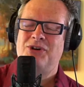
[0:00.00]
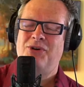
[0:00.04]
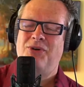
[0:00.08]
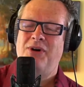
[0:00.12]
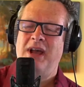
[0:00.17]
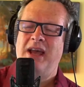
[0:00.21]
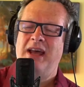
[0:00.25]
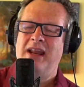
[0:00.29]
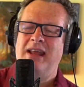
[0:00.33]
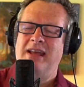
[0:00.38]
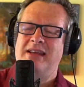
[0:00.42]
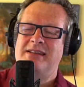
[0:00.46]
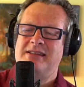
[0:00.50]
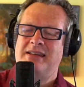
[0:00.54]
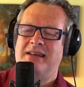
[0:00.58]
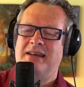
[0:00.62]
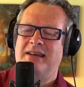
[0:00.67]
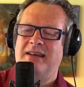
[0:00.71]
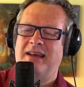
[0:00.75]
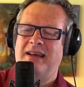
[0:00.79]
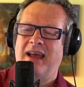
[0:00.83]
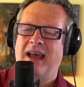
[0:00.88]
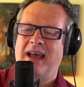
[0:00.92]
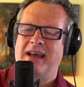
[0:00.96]
Joanne has
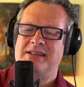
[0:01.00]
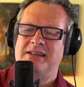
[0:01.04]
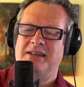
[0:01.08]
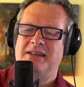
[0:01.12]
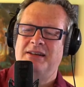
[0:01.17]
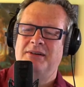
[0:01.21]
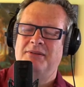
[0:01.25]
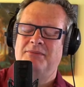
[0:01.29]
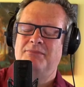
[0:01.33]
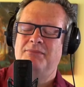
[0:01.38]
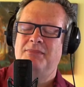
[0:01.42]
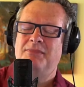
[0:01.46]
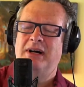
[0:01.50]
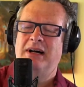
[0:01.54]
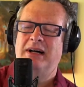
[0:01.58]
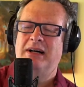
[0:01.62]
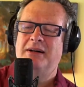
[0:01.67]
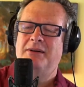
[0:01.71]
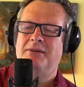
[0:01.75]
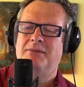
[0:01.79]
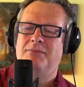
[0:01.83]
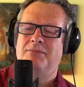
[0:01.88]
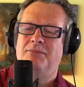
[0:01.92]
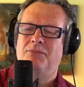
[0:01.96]
a
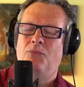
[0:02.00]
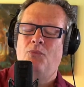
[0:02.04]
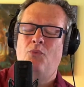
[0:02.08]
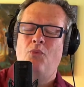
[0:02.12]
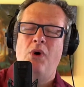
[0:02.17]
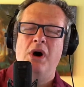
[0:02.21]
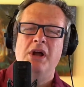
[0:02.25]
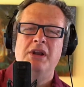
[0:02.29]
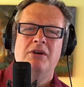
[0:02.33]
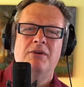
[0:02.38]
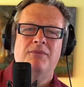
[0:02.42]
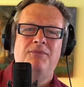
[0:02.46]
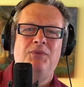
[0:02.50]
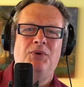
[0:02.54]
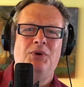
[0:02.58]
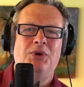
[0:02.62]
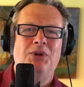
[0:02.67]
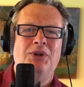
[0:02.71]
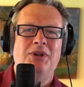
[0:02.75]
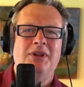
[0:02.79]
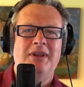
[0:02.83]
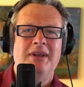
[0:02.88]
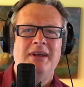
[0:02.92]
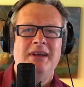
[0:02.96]

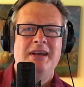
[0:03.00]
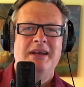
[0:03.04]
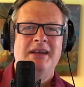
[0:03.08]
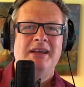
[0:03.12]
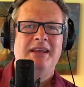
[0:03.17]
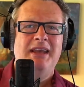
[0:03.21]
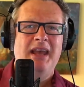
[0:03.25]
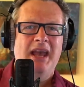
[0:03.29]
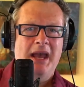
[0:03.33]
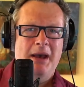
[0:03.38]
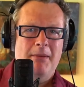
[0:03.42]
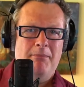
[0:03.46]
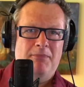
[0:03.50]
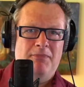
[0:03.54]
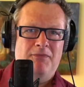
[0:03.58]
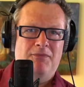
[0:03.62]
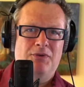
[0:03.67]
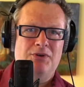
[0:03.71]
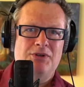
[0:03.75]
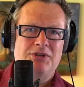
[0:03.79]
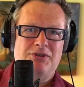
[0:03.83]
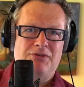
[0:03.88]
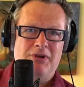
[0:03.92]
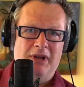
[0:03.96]
wonderful camp
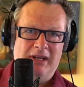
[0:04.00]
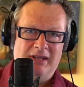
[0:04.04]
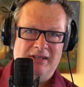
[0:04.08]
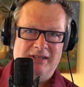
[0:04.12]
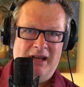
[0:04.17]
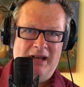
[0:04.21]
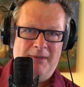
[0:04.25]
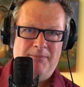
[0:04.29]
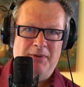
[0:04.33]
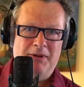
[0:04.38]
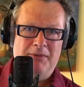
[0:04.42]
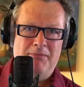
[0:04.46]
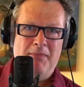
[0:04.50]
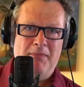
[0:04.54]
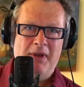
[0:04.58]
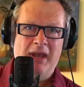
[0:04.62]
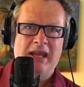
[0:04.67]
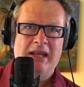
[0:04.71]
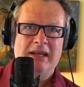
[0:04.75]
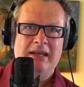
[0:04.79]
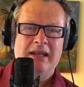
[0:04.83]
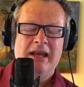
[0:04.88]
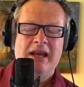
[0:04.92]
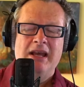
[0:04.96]
for strings up in
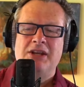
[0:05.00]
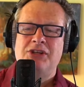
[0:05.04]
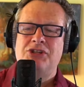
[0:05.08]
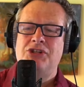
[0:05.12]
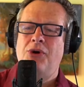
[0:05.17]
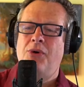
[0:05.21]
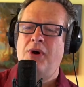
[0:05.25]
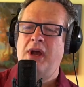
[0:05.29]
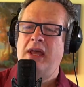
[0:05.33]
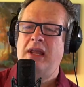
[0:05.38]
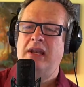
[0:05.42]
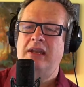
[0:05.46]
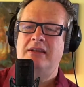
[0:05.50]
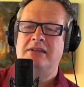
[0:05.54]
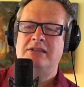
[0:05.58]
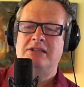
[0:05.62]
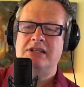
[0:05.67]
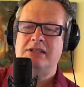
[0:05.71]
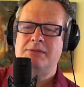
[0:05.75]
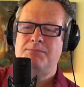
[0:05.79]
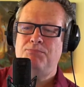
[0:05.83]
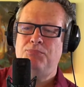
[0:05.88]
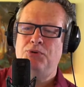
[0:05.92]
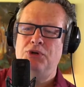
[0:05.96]
Maine. Joanne,
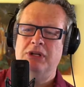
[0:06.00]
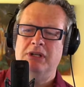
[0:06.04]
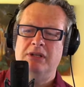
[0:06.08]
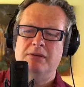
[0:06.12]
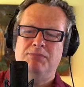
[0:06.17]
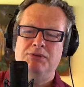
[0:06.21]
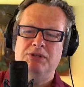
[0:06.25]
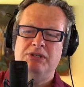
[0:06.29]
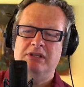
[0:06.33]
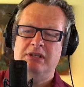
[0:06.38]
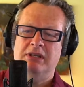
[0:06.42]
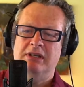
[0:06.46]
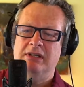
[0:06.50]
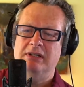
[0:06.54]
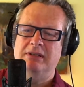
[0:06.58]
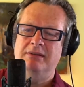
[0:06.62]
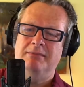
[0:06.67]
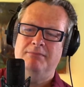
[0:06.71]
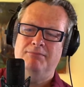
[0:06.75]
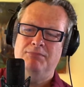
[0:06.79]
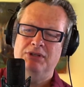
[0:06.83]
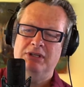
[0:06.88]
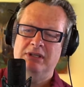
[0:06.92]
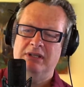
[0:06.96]
just put
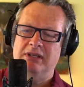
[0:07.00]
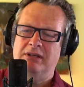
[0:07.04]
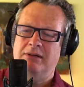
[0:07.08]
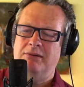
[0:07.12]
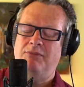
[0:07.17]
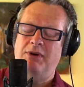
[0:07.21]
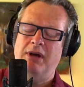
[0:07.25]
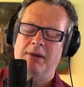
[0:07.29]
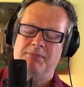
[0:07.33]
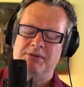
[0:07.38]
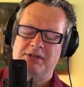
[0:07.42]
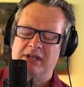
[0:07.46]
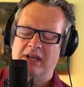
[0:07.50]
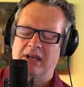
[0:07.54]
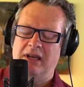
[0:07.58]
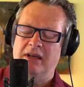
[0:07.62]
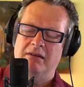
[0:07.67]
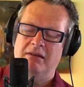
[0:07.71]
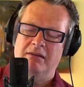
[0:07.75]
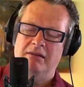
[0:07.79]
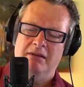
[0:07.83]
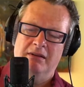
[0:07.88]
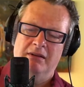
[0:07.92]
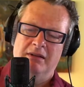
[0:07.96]
the
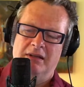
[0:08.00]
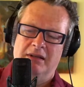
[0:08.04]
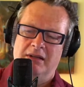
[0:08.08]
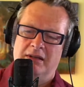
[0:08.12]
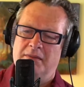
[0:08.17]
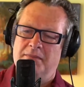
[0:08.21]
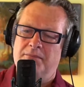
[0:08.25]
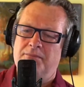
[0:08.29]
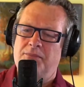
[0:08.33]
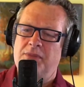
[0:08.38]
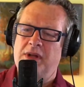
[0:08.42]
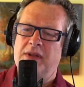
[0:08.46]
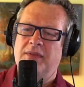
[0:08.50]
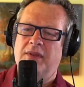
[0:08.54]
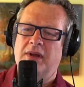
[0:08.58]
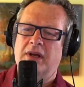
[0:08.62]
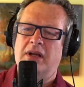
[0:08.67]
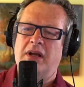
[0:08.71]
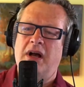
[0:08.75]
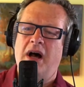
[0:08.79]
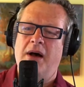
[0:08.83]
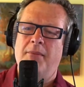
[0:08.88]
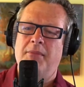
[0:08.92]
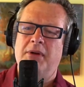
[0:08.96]
website in
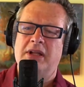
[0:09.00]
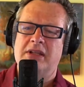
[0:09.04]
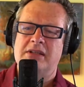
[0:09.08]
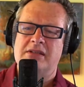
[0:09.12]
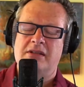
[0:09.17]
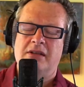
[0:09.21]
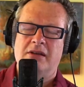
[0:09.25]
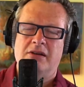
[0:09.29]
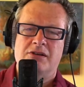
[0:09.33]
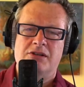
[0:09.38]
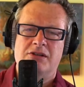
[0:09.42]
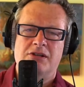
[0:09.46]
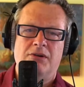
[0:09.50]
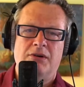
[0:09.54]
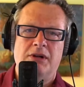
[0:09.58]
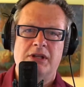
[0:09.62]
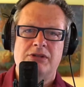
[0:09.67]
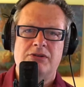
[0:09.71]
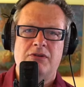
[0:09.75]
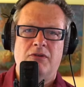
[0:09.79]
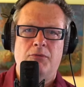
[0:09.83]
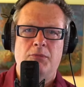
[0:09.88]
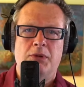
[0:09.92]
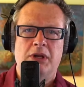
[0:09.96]
the comments there,
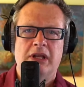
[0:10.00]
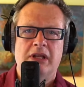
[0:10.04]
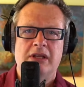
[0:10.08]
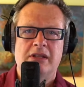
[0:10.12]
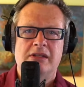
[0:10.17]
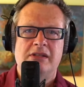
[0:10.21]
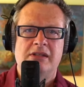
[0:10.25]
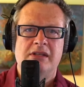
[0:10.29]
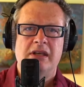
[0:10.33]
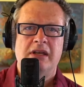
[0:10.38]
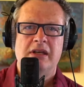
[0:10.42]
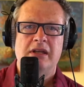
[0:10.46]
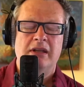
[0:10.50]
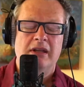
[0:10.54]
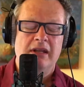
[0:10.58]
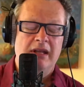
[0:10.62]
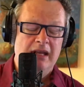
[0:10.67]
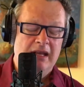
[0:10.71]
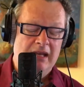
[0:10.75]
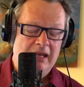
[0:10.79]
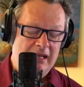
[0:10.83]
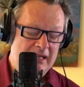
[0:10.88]
Joanne, so everybody can see it.